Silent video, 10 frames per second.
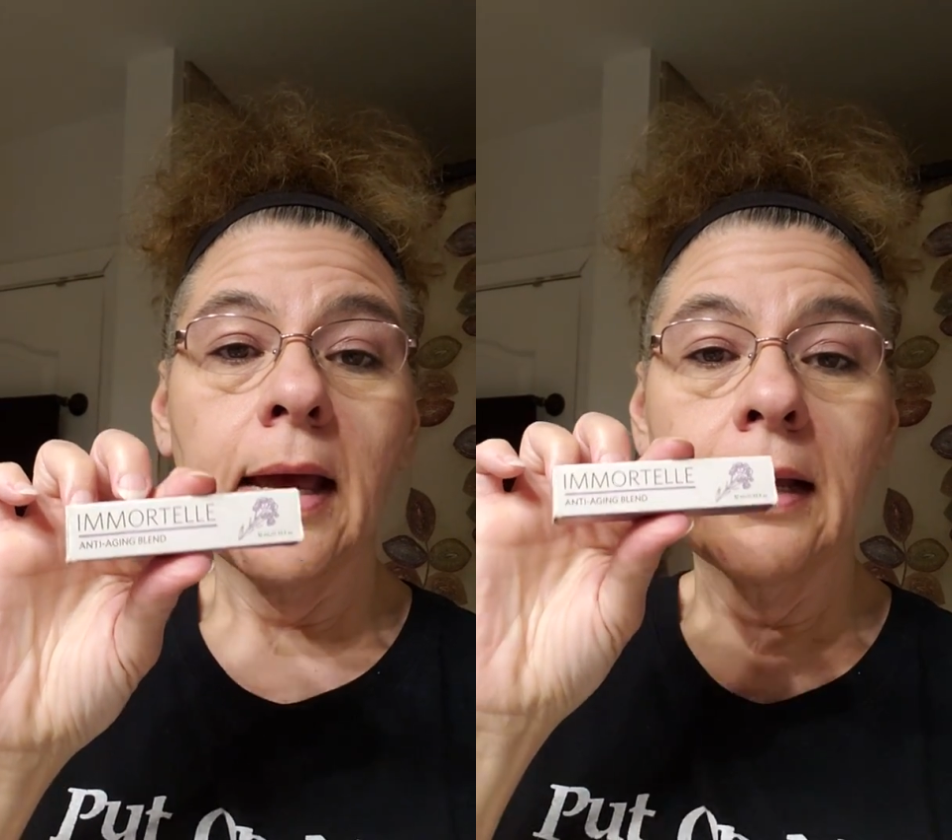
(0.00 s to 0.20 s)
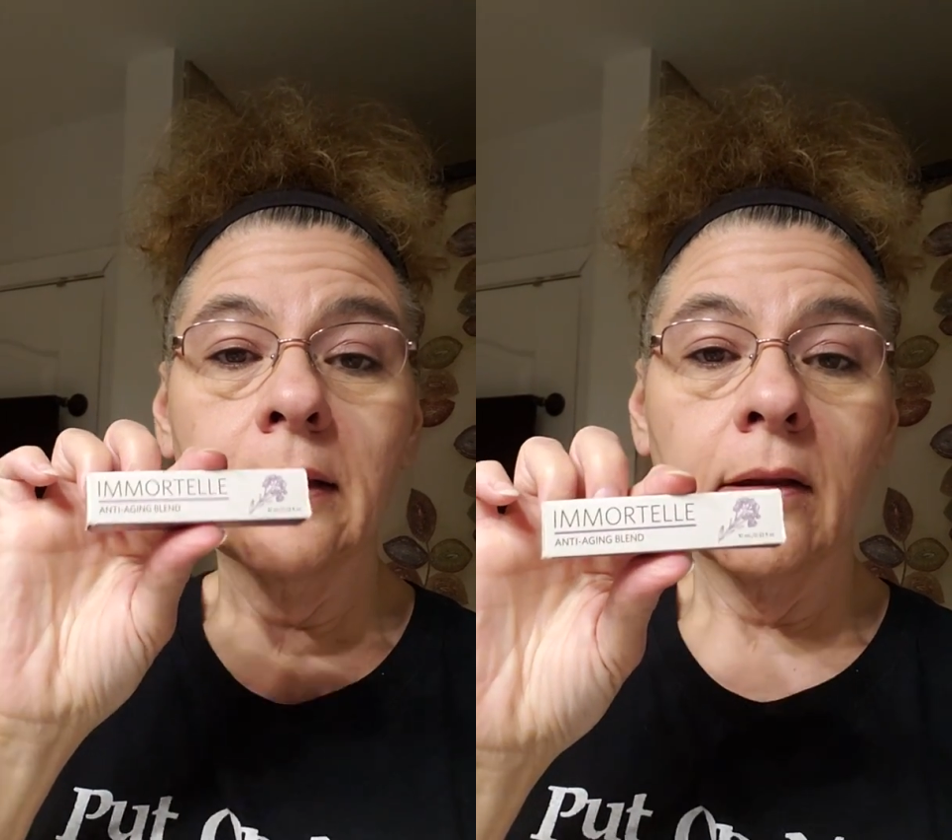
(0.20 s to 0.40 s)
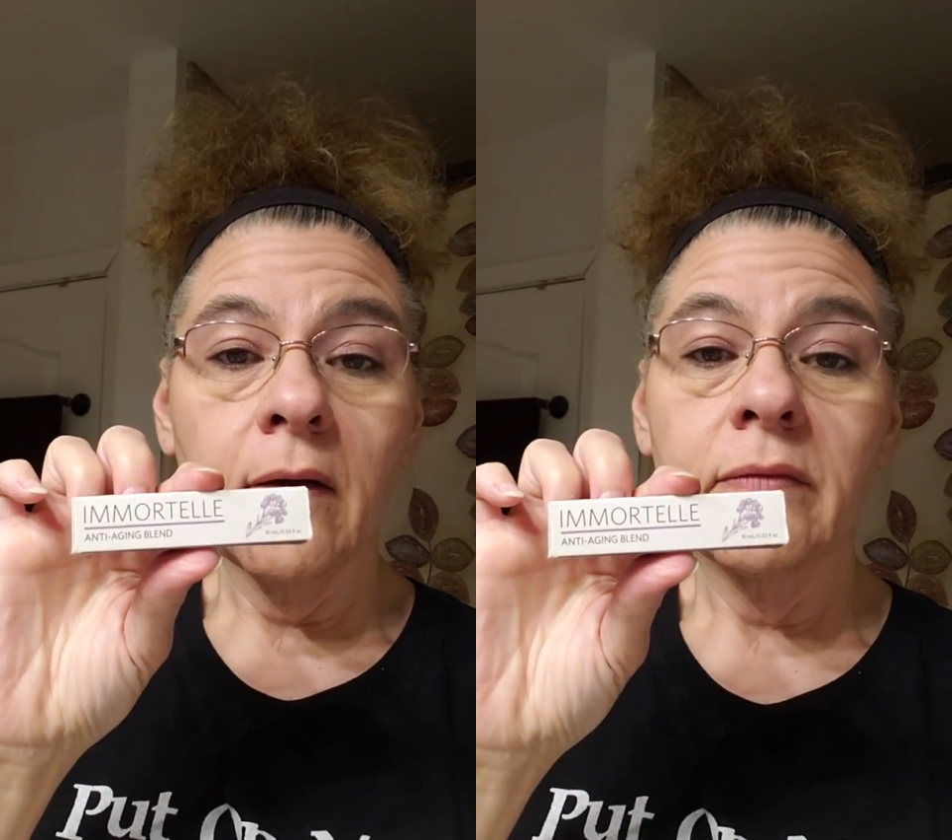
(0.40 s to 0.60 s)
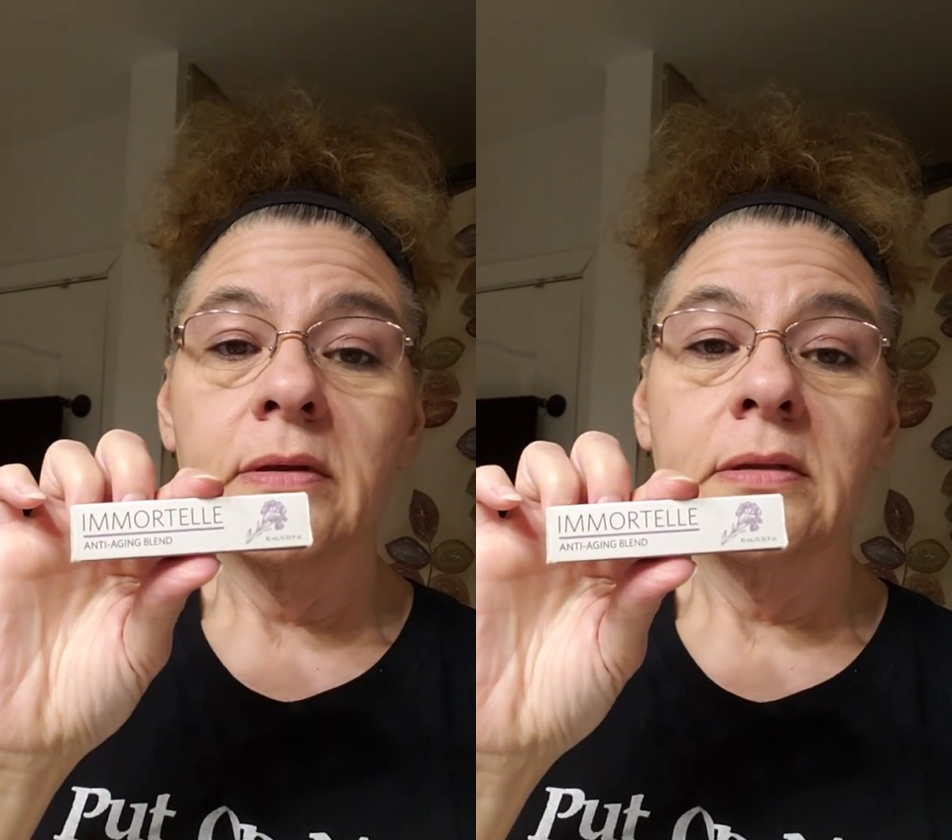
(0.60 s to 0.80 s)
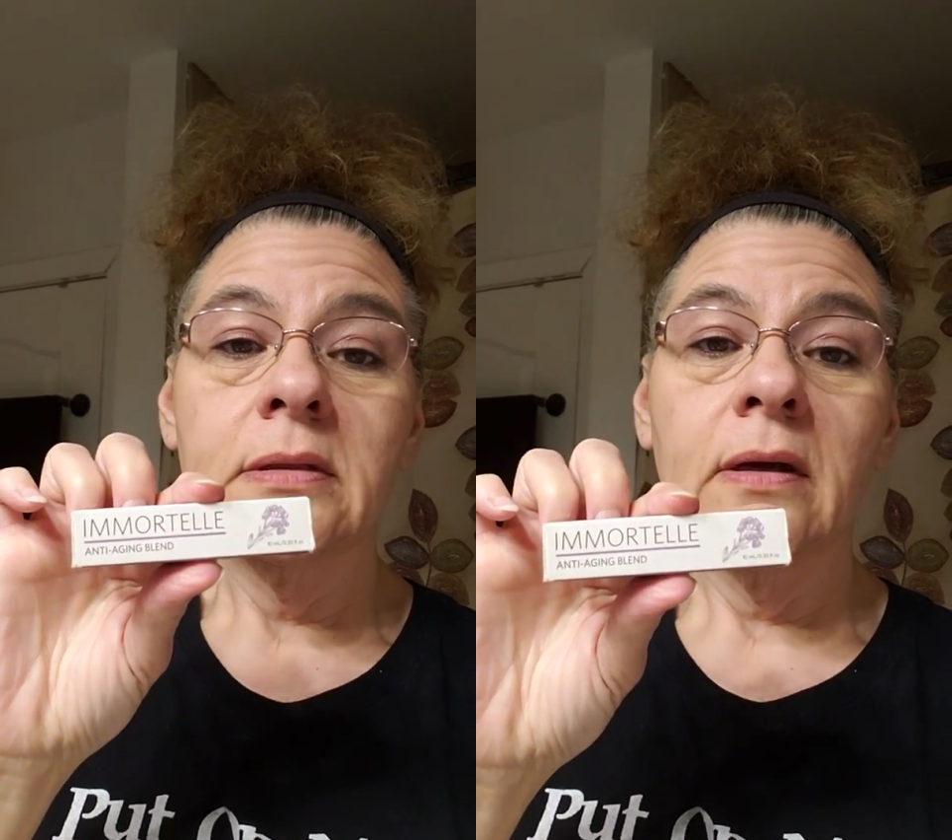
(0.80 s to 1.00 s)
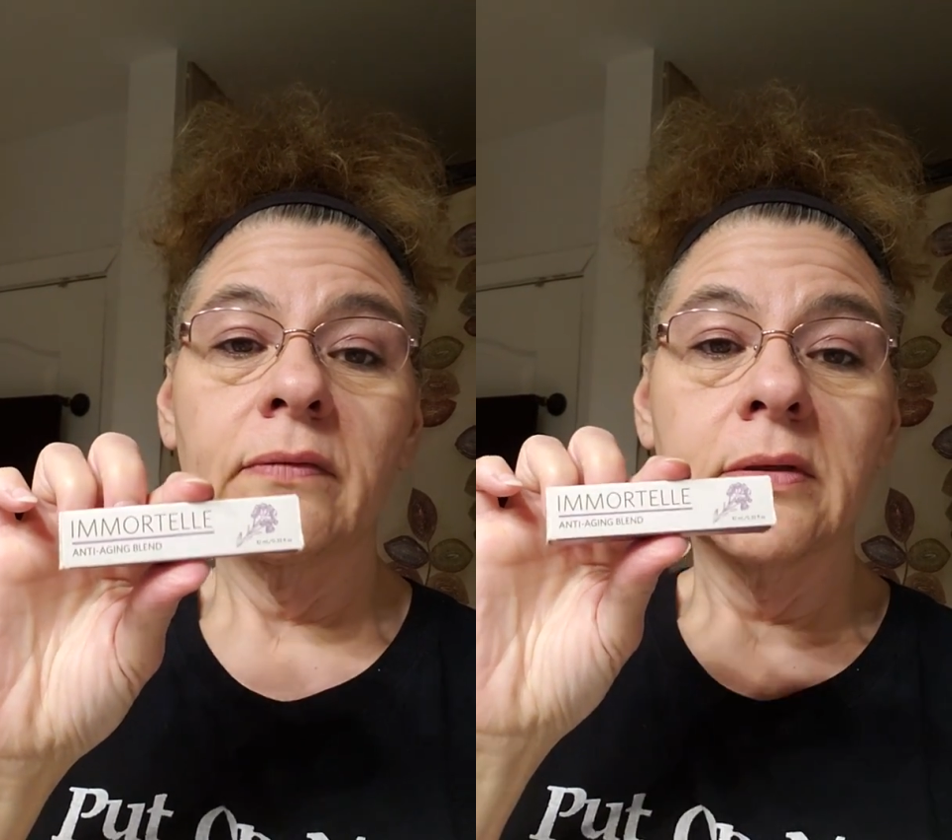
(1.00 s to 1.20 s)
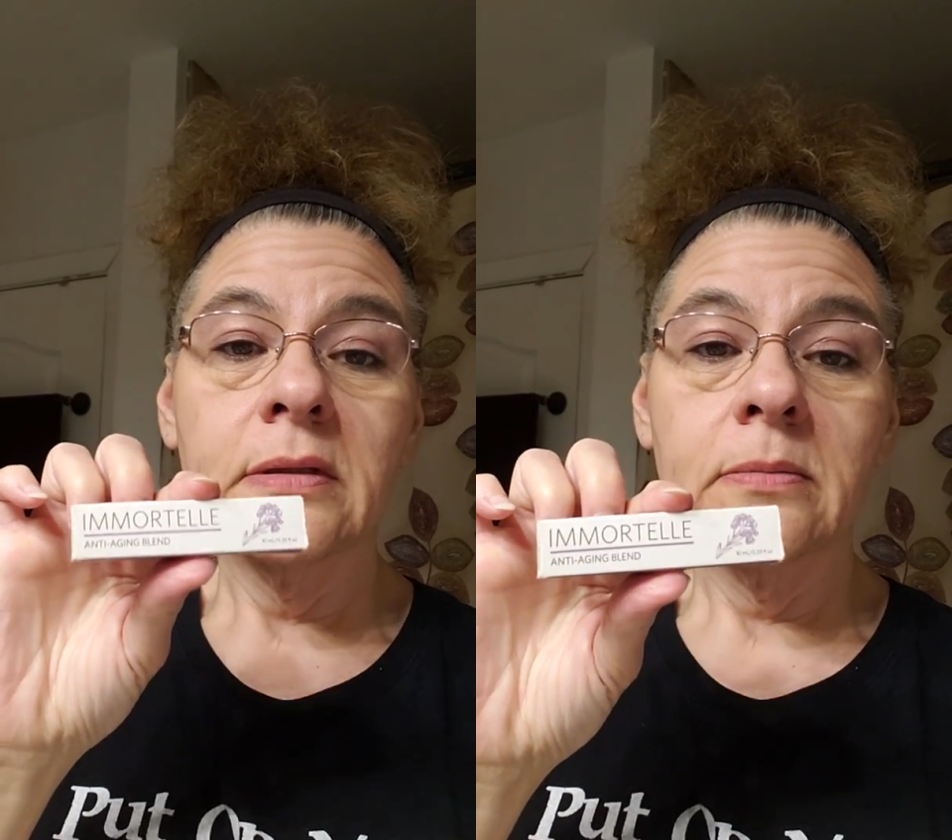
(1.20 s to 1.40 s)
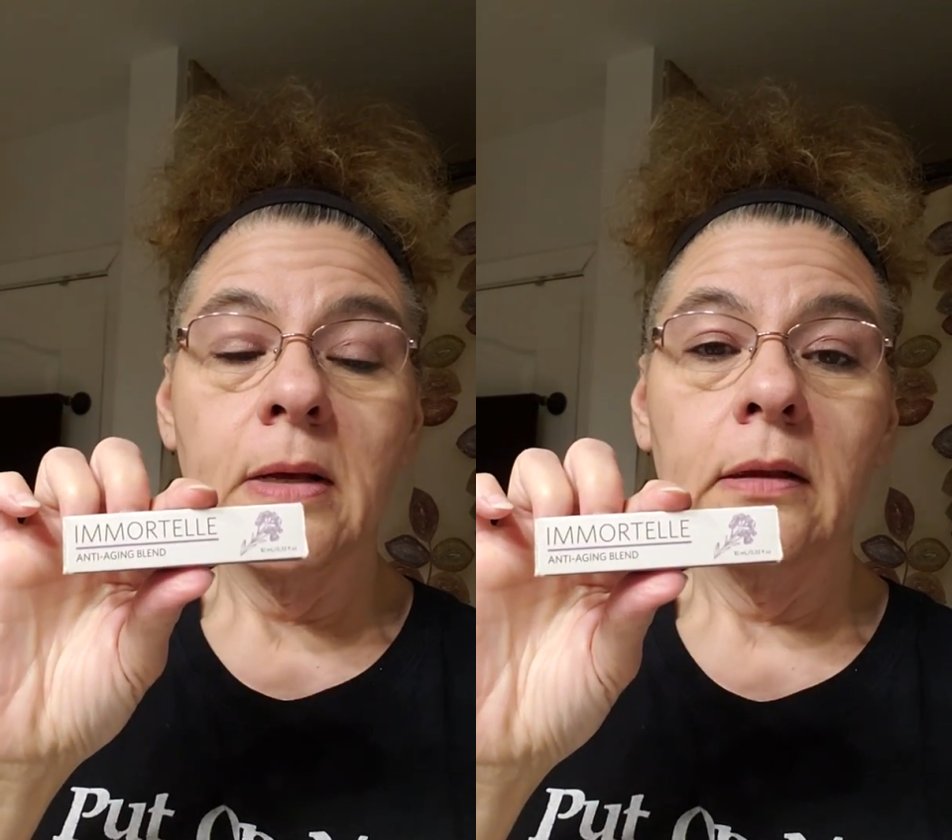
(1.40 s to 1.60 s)
I love this stuff. The
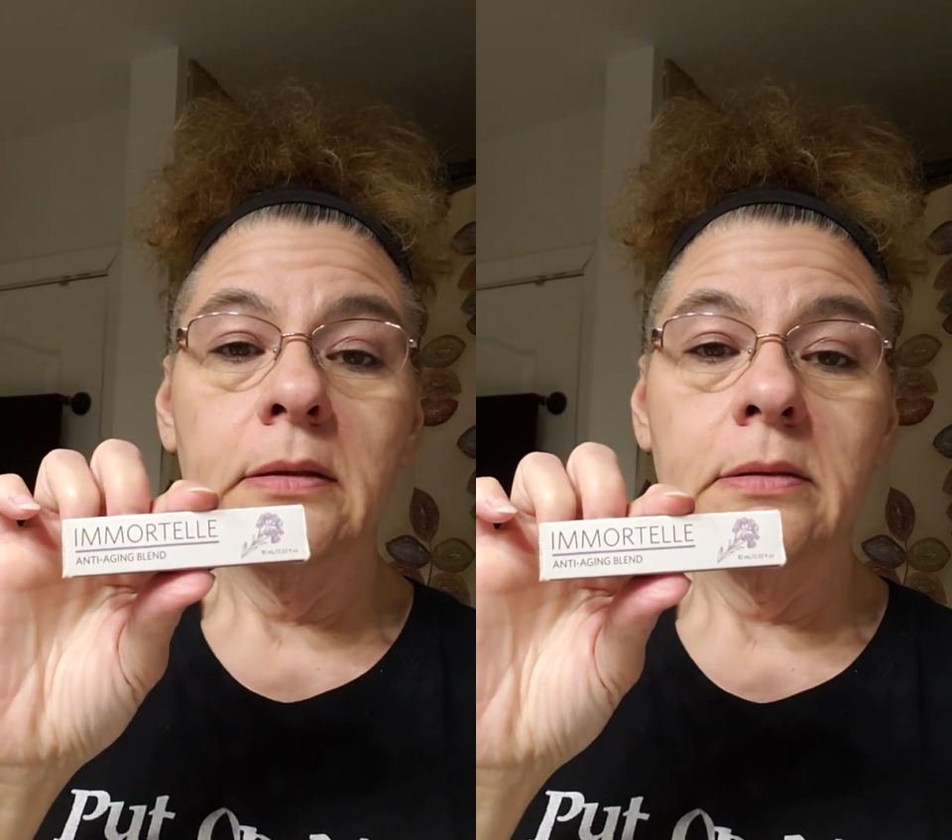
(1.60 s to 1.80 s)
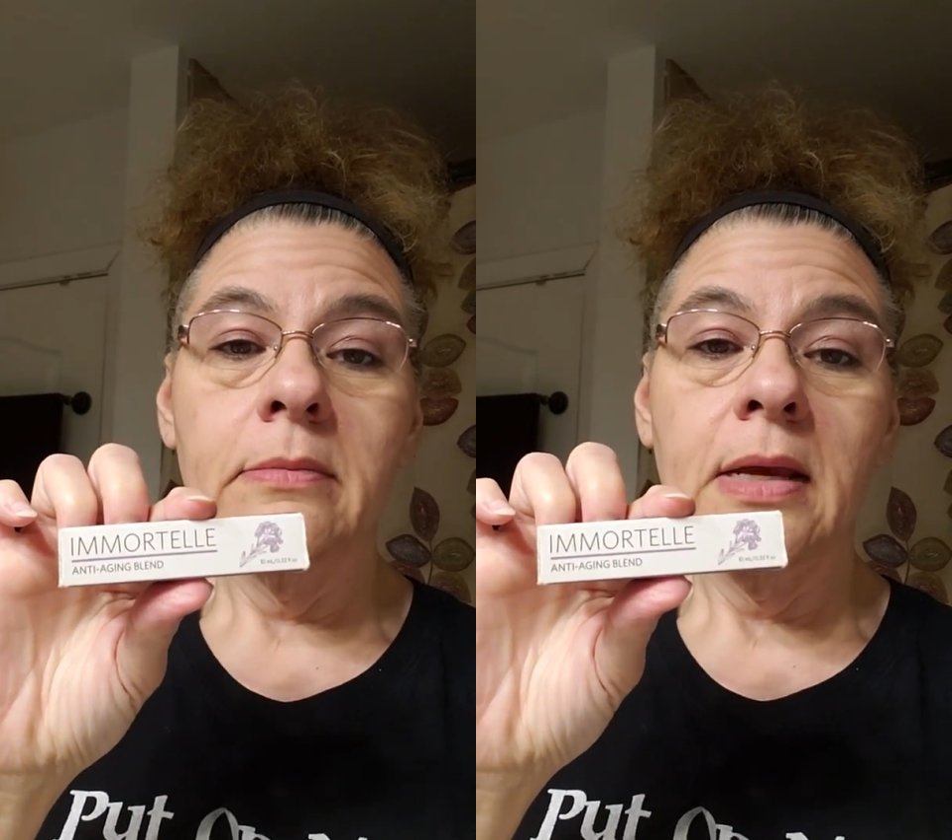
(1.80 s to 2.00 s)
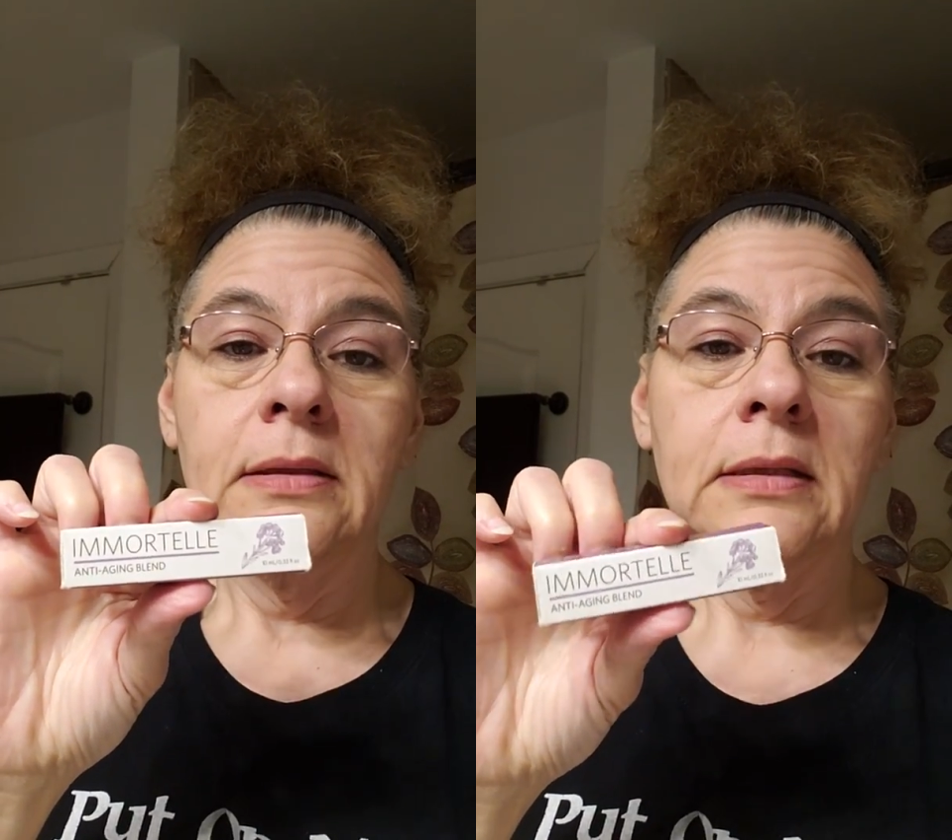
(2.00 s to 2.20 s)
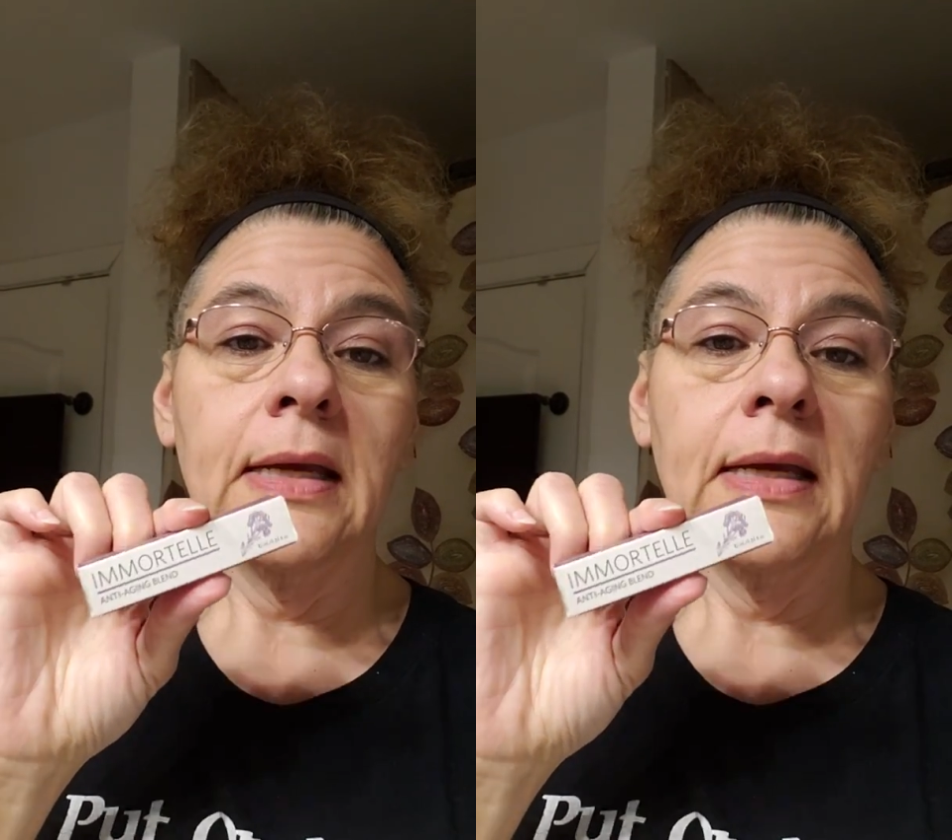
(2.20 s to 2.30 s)
smell is amazing.